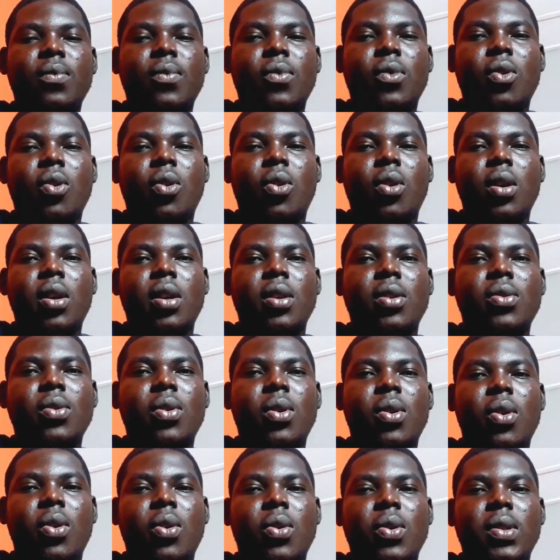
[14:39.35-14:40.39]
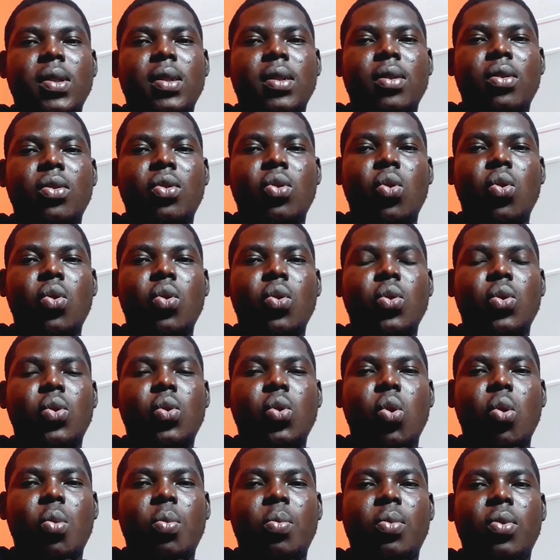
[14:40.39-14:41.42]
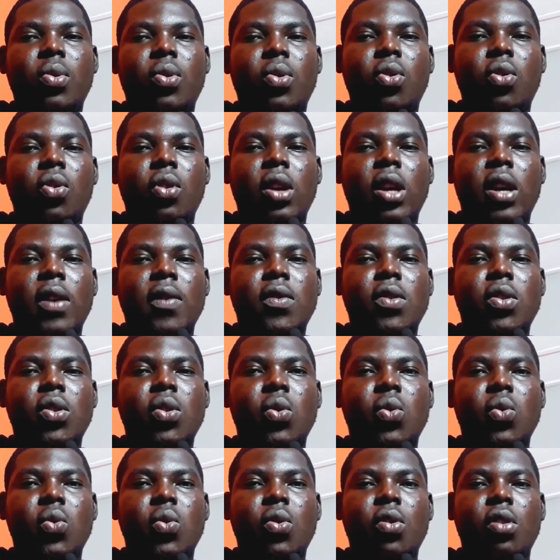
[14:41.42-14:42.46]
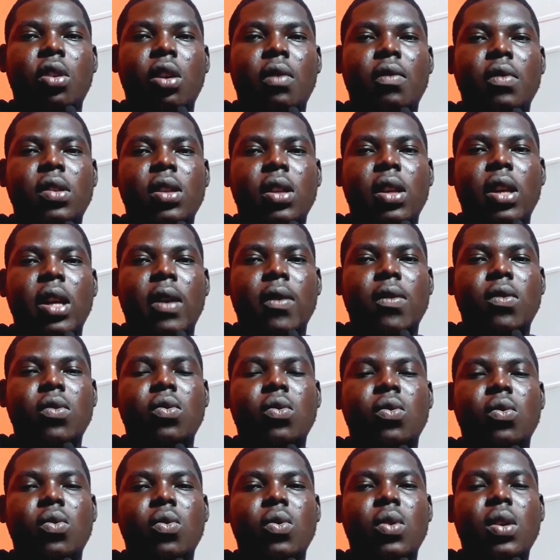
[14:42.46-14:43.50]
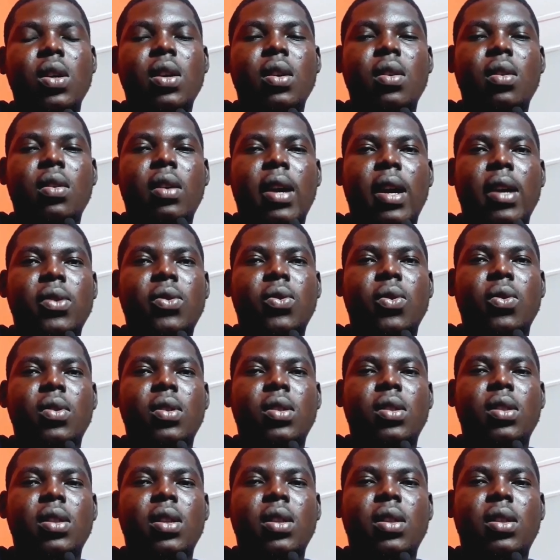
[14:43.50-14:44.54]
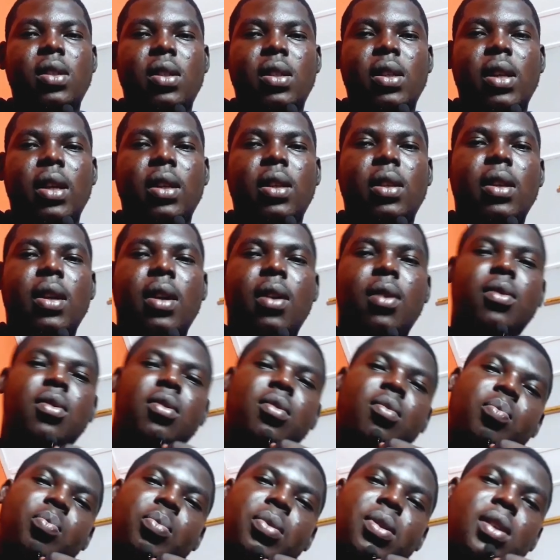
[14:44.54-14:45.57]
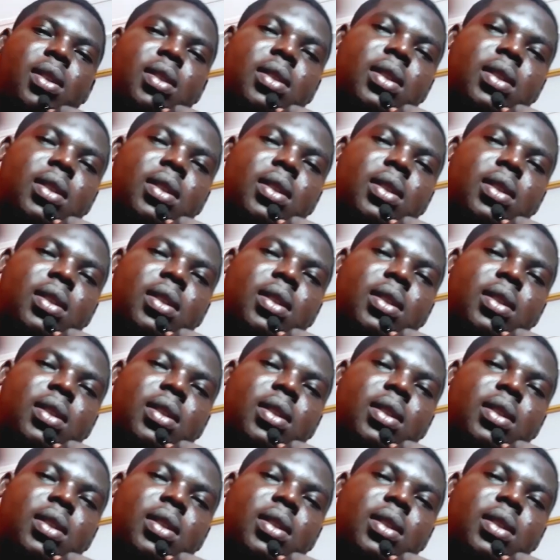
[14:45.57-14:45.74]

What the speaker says: All is not lost. Don't lose hope. God loves you. Gravity loves you. Eyes on GH signing out. Peace